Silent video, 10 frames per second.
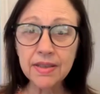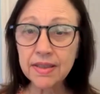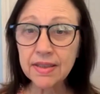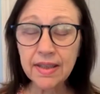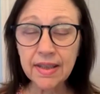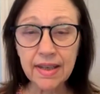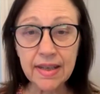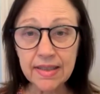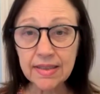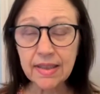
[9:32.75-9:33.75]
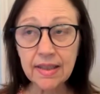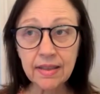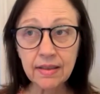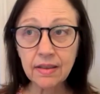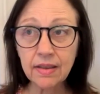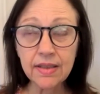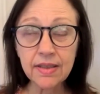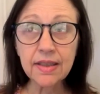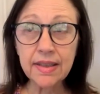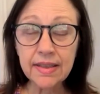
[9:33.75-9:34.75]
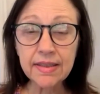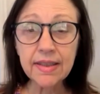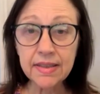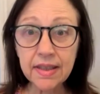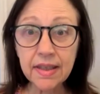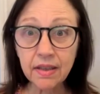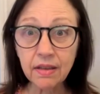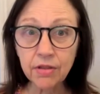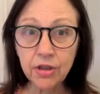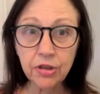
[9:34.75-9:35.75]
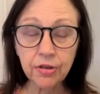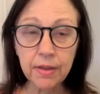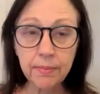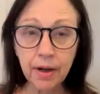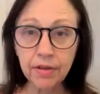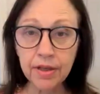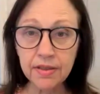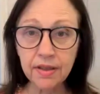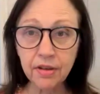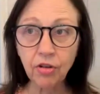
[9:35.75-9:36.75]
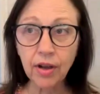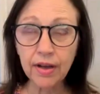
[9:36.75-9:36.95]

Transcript: because it's an easy send to your email list.